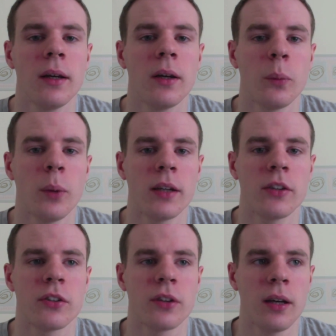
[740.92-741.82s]

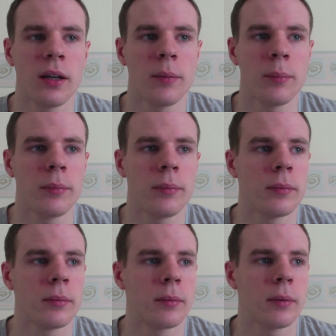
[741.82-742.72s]
which
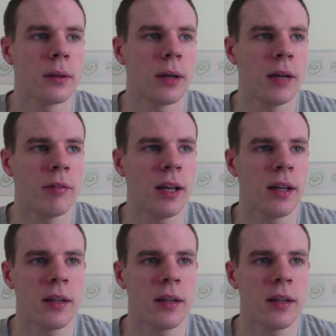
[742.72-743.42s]
I ran